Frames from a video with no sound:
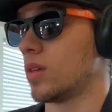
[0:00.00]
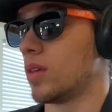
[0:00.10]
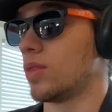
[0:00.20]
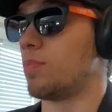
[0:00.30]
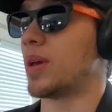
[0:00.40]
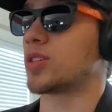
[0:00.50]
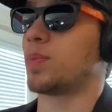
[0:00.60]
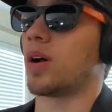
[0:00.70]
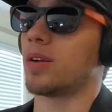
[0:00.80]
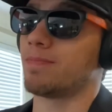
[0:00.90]
The best
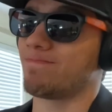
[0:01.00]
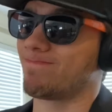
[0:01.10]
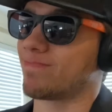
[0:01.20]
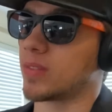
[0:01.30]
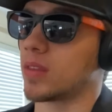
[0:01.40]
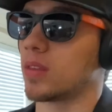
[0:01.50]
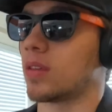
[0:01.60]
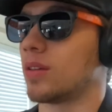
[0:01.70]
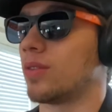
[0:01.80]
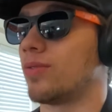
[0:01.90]
part,
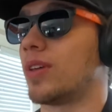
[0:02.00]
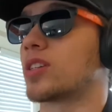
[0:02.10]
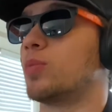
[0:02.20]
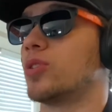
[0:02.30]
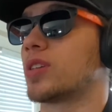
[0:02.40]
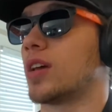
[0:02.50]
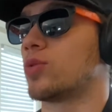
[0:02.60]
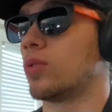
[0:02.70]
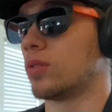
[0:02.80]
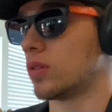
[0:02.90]
flexible
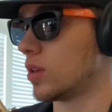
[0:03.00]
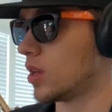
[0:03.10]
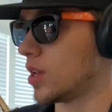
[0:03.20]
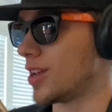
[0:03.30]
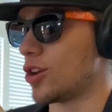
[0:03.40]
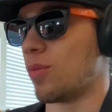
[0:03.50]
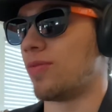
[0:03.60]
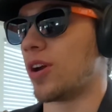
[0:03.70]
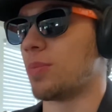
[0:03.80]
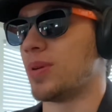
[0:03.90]
schedule. You know, I'm a
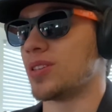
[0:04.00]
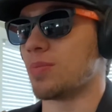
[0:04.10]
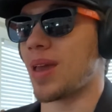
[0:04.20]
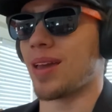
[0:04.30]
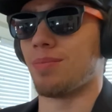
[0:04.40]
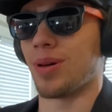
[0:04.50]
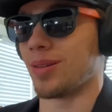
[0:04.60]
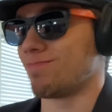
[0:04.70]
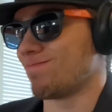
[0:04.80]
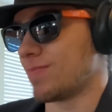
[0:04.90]
very busy man,
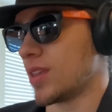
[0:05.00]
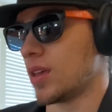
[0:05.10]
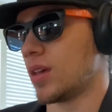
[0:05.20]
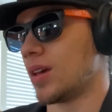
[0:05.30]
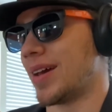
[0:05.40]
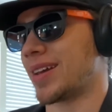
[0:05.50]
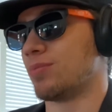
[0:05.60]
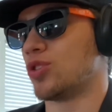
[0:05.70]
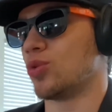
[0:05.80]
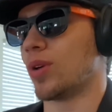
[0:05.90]
but I can
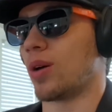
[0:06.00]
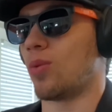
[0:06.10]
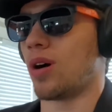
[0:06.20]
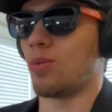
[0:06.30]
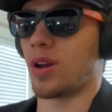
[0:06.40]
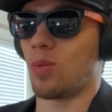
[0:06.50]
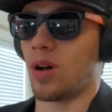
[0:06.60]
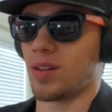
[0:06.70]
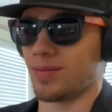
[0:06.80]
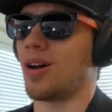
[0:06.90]
do what I want when I
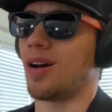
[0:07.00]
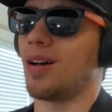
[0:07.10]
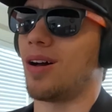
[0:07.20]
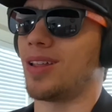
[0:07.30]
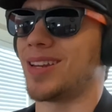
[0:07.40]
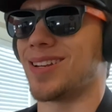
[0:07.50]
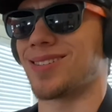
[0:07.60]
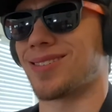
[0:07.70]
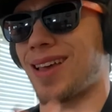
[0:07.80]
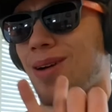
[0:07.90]
want it. All I need is
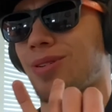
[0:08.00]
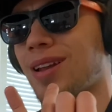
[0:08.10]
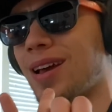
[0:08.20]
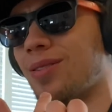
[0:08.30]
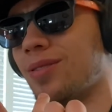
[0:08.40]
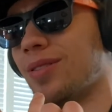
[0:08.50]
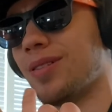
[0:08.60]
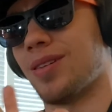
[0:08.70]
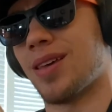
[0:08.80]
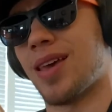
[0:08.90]
SoundCloud,
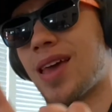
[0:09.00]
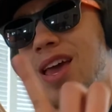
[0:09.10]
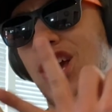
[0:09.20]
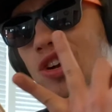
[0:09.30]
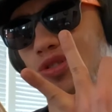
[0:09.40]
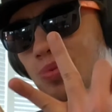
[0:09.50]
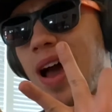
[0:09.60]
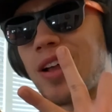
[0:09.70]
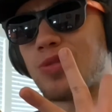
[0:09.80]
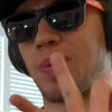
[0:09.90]

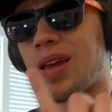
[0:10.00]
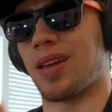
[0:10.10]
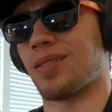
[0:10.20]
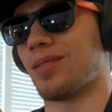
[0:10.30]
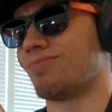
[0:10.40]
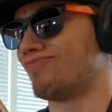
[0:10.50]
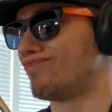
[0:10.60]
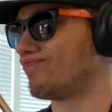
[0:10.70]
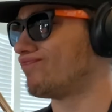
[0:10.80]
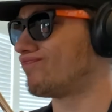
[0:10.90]
GarageBand,
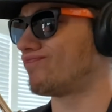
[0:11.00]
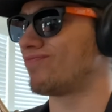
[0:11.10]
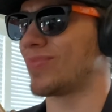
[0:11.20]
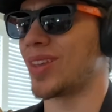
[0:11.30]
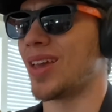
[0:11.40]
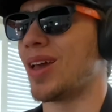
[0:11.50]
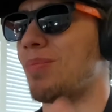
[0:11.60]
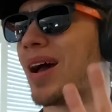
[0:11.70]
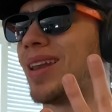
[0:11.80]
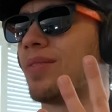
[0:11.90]

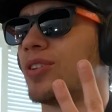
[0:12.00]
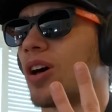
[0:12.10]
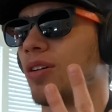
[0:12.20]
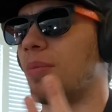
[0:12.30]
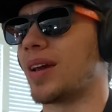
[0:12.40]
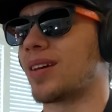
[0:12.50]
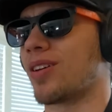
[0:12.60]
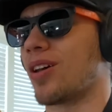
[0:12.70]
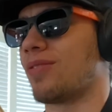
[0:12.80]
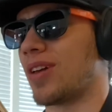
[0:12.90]
my $11 mic I
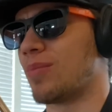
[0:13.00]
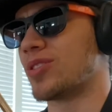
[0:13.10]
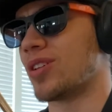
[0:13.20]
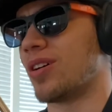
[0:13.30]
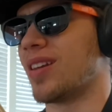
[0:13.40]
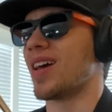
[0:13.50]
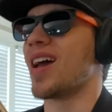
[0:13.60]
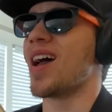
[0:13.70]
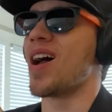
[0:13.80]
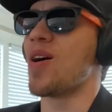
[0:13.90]
got off Amazon,
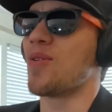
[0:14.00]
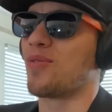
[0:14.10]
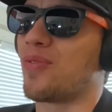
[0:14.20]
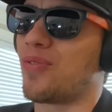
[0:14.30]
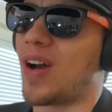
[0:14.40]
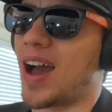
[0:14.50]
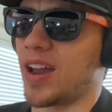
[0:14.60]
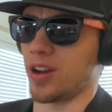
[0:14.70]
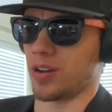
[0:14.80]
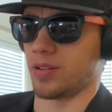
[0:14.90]

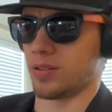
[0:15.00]
fire.